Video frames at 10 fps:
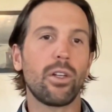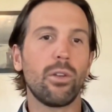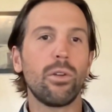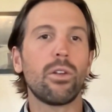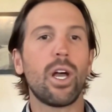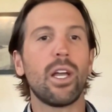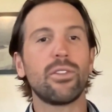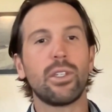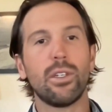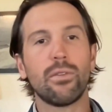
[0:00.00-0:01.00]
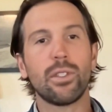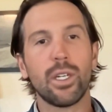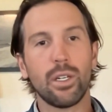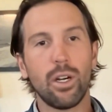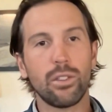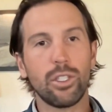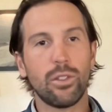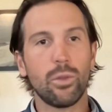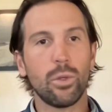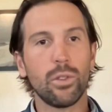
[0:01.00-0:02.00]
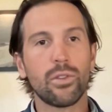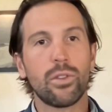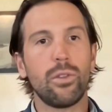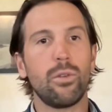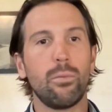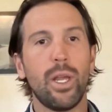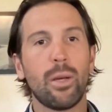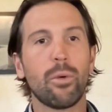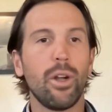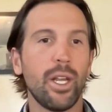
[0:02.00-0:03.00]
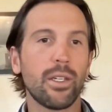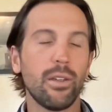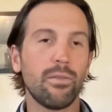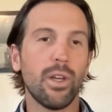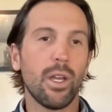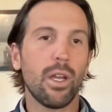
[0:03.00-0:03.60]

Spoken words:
utilizing different technology tools to make predictive